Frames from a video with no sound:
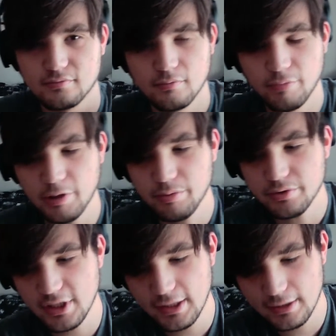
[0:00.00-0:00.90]
People
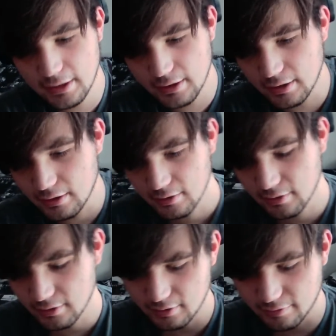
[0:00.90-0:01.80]
said that
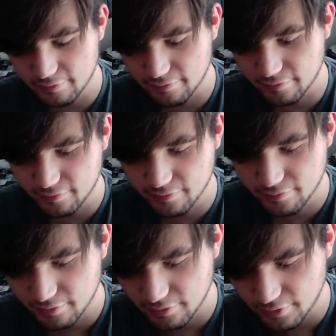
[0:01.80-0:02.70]
the
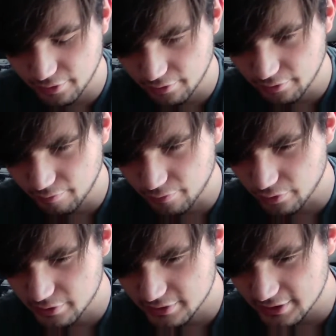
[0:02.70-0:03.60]
third
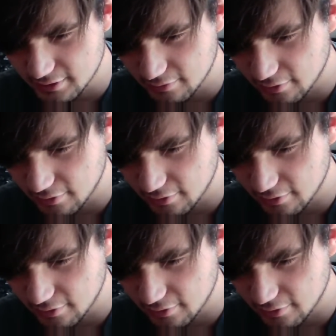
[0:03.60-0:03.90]
season